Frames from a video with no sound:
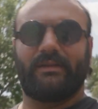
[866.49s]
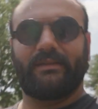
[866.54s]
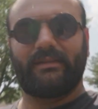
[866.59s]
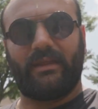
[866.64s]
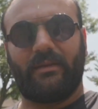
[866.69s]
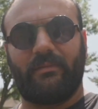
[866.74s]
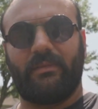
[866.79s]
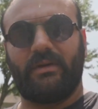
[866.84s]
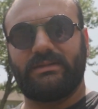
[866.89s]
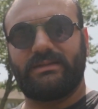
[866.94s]

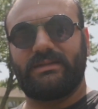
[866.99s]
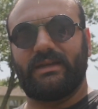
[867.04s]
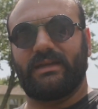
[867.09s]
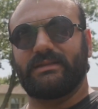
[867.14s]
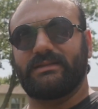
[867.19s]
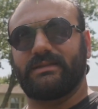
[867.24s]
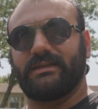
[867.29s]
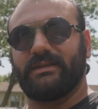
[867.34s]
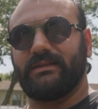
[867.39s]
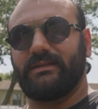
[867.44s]
the
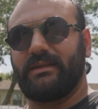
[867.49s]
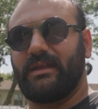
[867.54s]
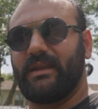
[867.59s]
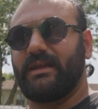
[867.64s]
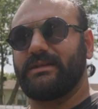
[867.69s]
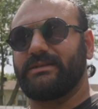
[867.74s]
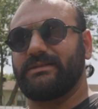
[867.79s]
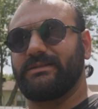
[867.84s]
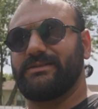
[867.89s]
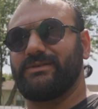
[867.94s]
Mustang seat that
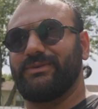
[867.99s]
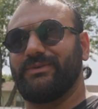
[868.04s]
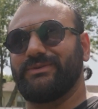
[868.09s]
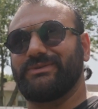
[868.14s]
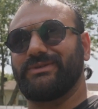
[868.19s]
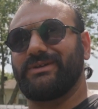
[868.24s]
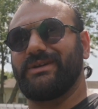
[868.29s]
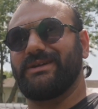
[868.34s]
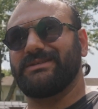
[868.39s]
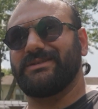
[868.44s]
I just told
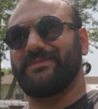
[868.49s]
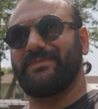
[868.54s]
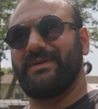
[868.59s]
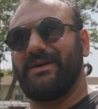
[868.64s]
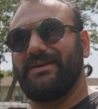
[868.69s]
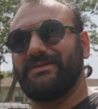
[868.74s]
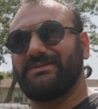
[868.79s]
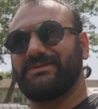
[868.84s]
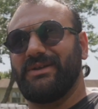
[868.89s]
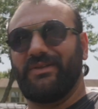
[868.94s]
you guys
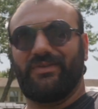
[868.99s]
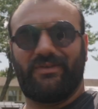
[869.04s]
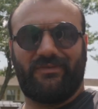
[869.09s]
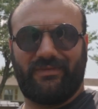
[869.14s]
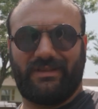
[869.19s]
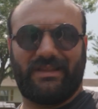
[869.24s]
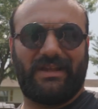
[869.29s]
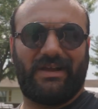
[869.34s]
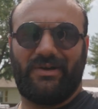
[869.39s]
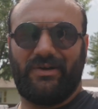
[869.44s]
about. So I think
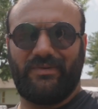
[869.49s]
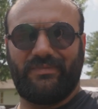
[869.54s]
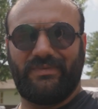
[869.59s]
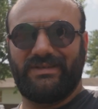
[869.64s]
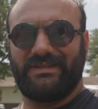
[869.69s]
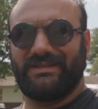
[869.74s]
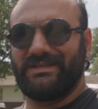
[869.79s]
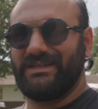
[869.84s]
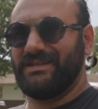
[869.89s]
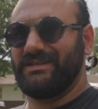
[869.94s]
with that all
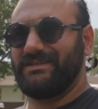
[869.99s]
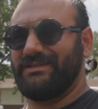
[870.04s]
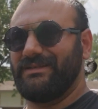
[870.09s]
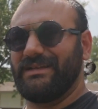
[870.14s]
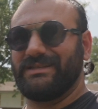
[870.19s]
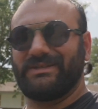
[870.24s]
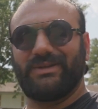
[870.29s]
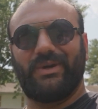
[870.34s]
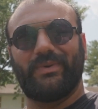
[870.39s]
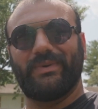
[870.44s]
being said,
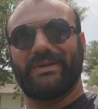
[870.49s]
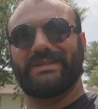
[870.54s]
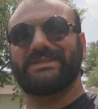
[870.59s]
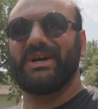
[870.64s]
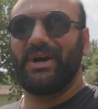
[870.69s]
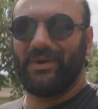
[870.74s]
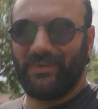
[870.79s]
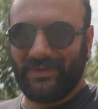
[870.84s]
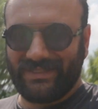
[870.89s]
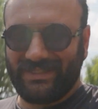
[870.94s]
as always
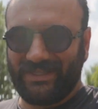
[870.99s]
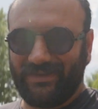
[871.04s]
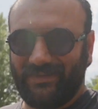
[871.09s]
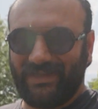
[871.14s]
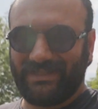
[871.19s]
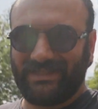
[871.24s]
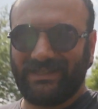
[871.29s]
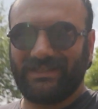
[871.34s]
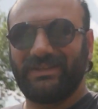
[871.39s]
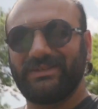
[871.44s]
stay
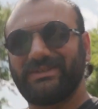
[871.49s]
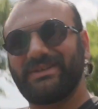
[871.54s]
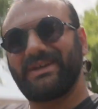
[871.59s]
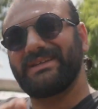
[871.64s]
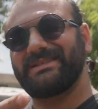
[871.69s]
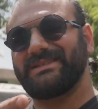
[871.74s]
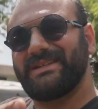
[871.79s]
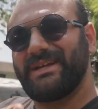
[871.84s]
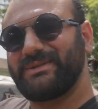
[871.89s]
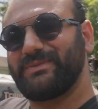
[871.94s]
amazing. See you
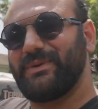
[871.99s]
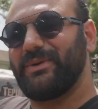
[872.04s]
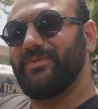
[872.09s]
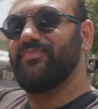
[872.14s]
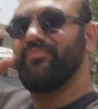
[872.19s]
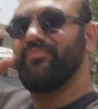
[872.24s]
guys in the next one.